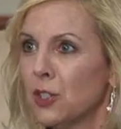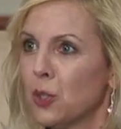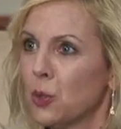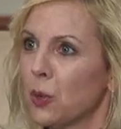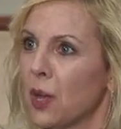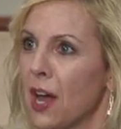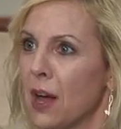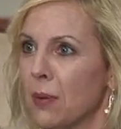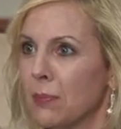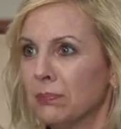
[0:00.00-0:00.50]
to
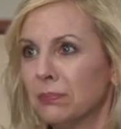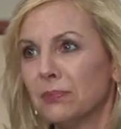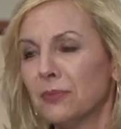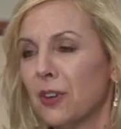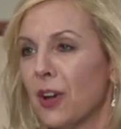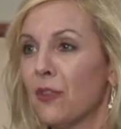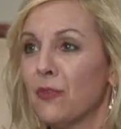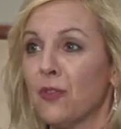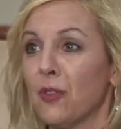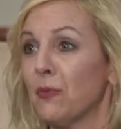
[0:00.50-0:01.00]
come
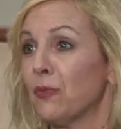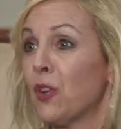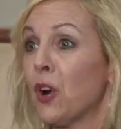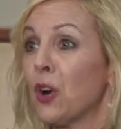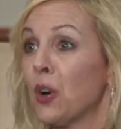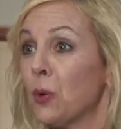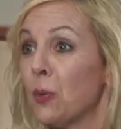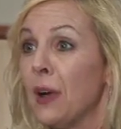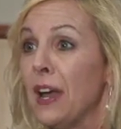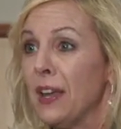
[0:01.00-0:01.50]
from
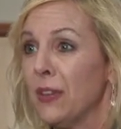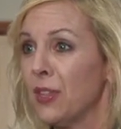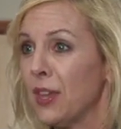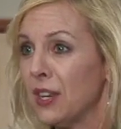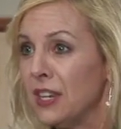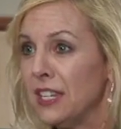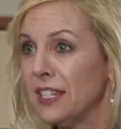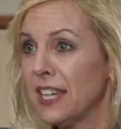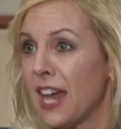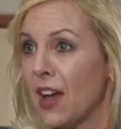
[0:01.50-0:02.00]
far away.
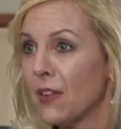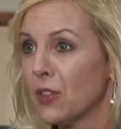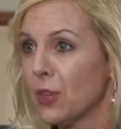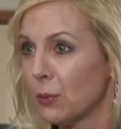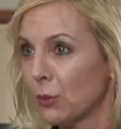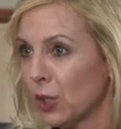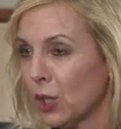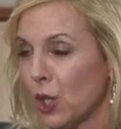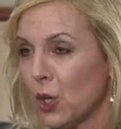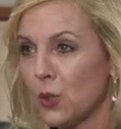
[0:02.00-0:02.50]
They need to have
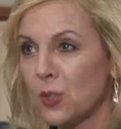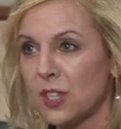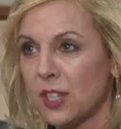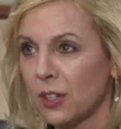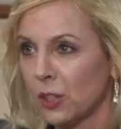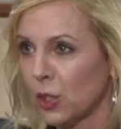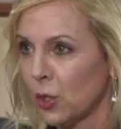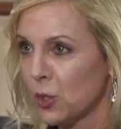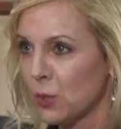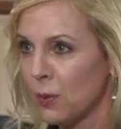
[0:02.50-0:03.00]
them
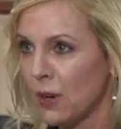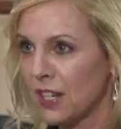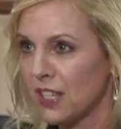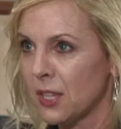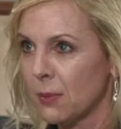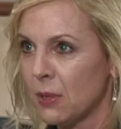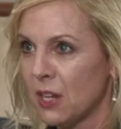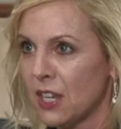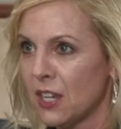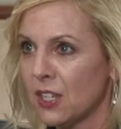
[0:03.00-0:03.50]
in close
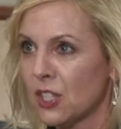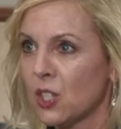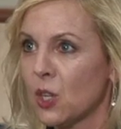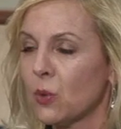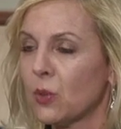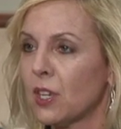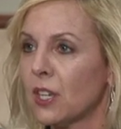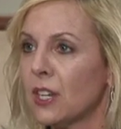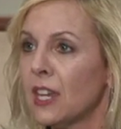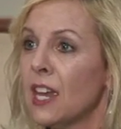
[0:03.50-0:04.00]
proximity
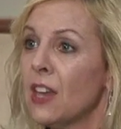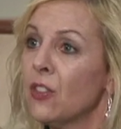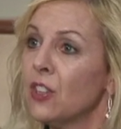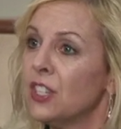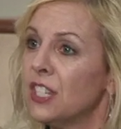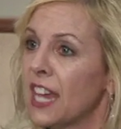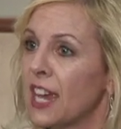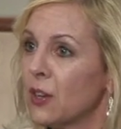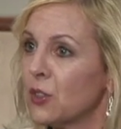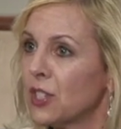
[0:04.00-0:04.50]
so that
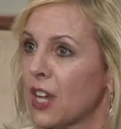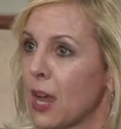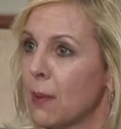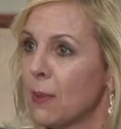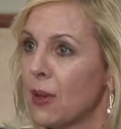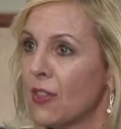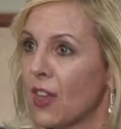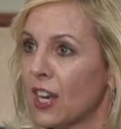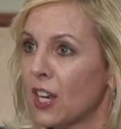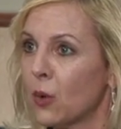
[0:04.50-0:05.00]
the
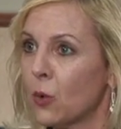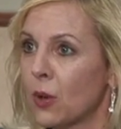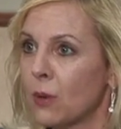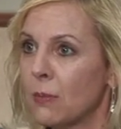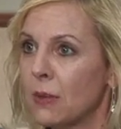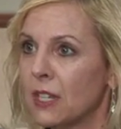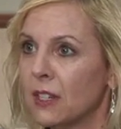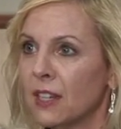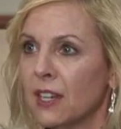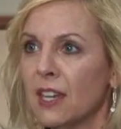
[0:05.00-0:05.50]
downtime on that
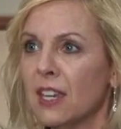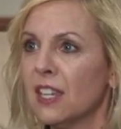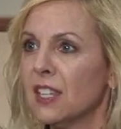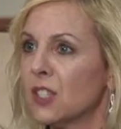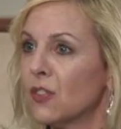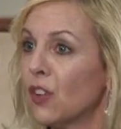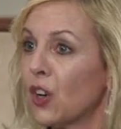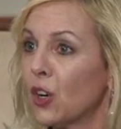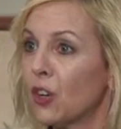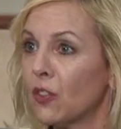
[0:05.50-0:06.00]
equipment
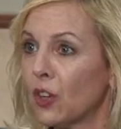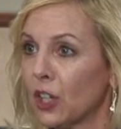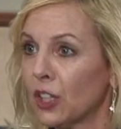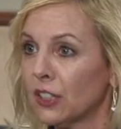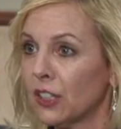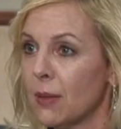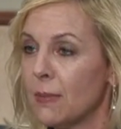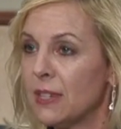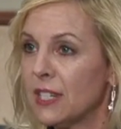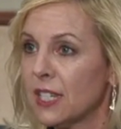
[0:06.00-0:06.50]
is very, very
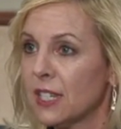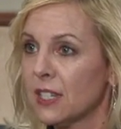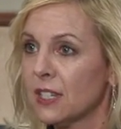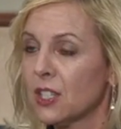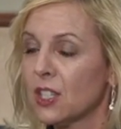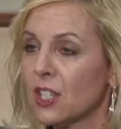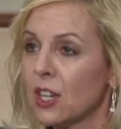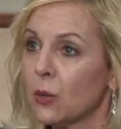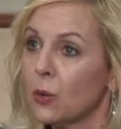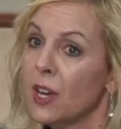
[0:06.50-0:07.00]

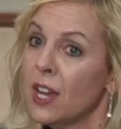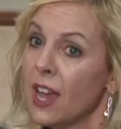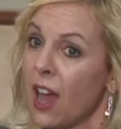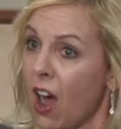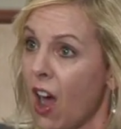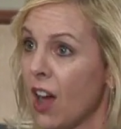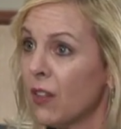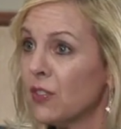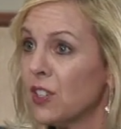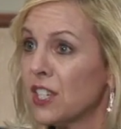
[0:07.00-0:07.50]
limited. So
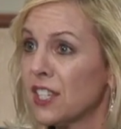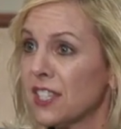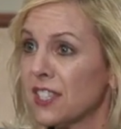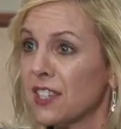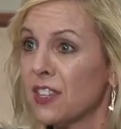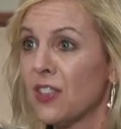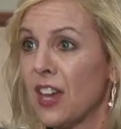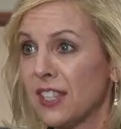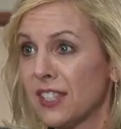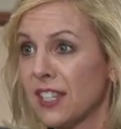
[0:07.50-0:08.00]

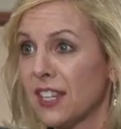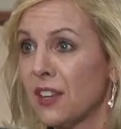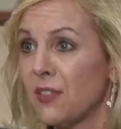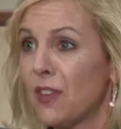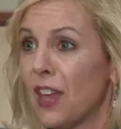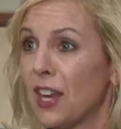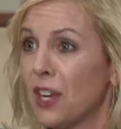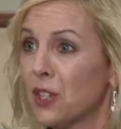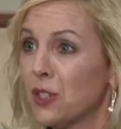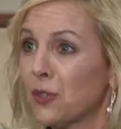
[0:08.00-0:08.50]
obviously that's an
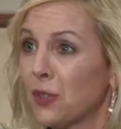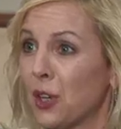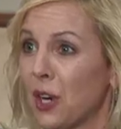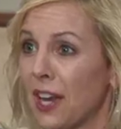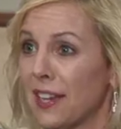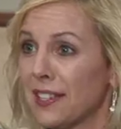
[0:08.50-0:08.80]
advantage for